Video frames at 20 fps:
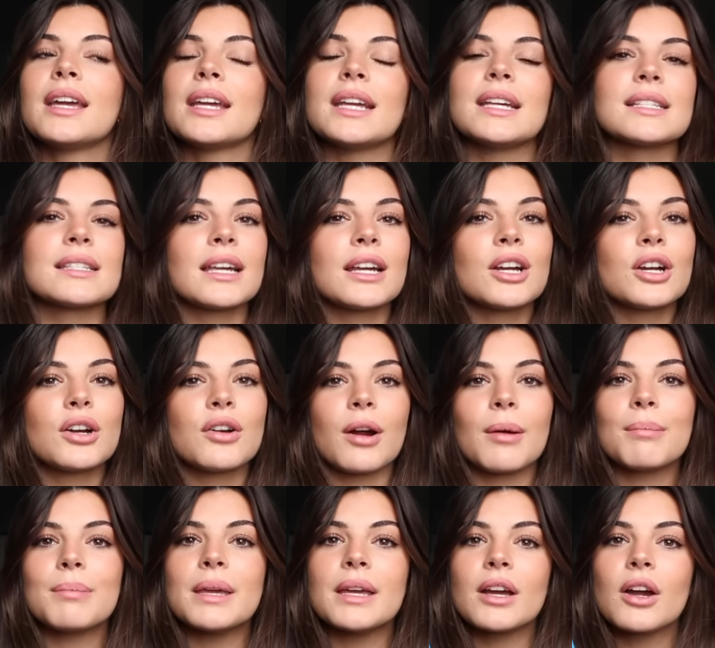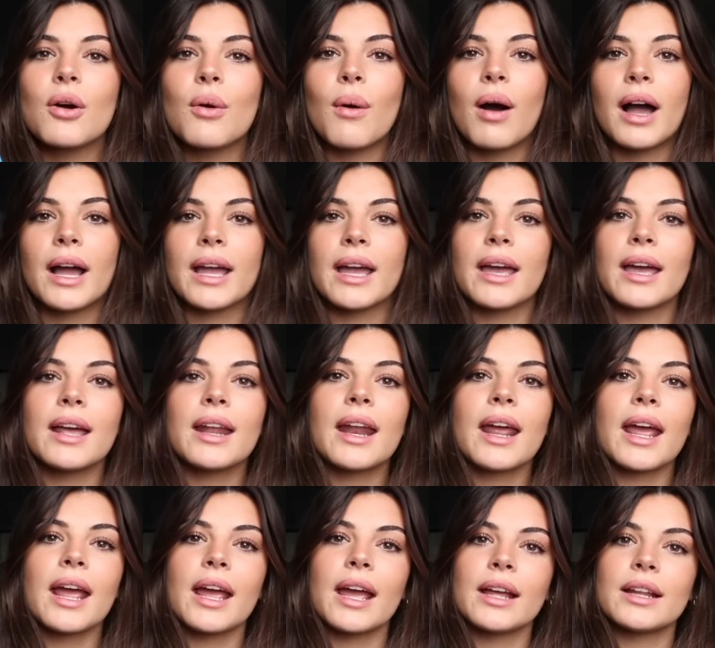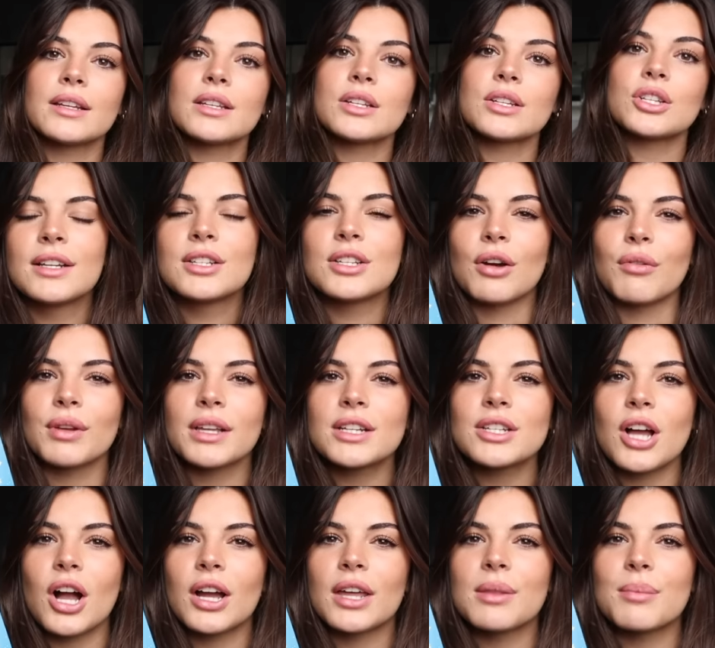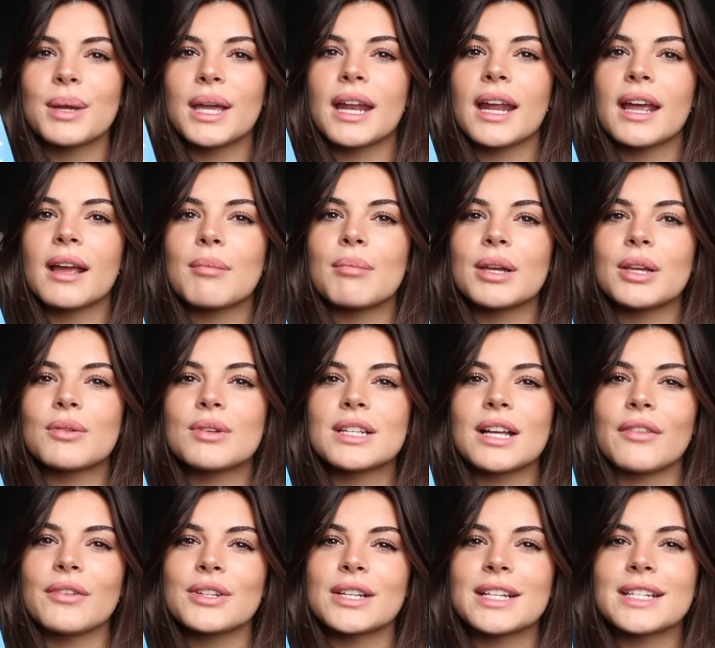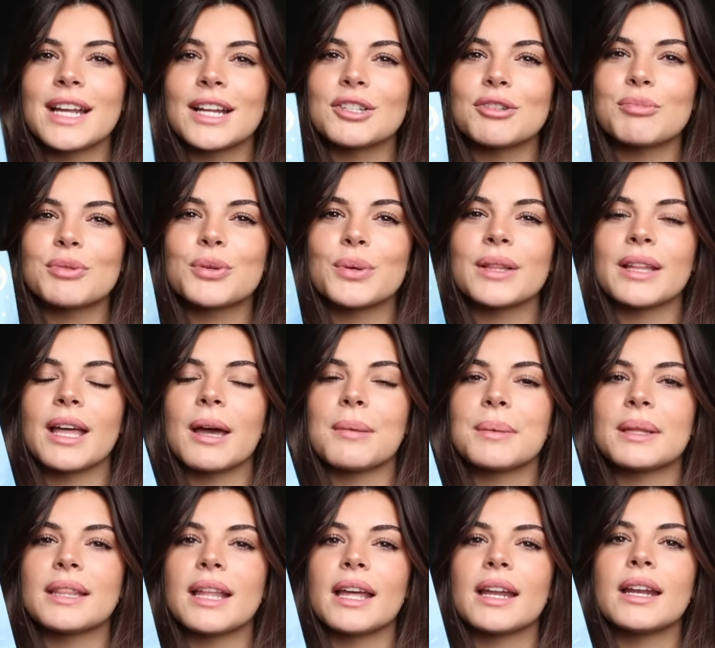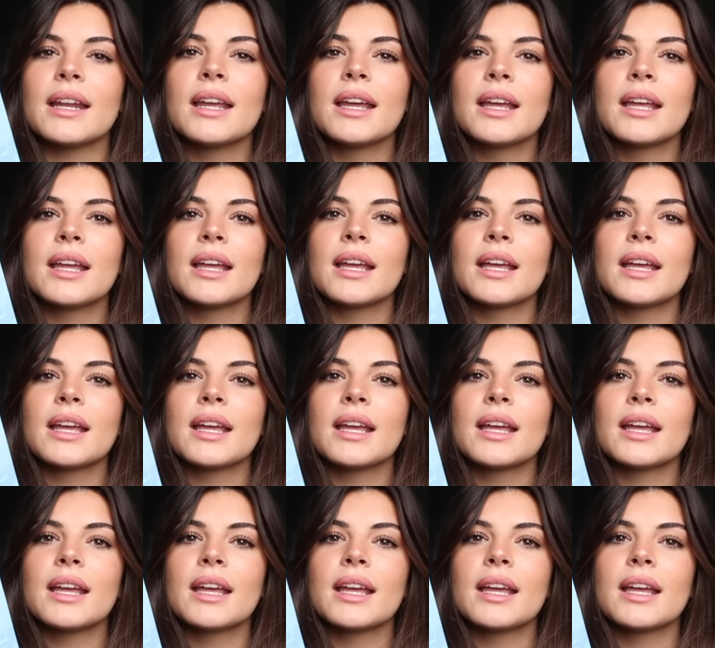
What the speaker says: He's like grumpy and quiet and don't really talk in the beginning, but you can tell there's like tension between them and then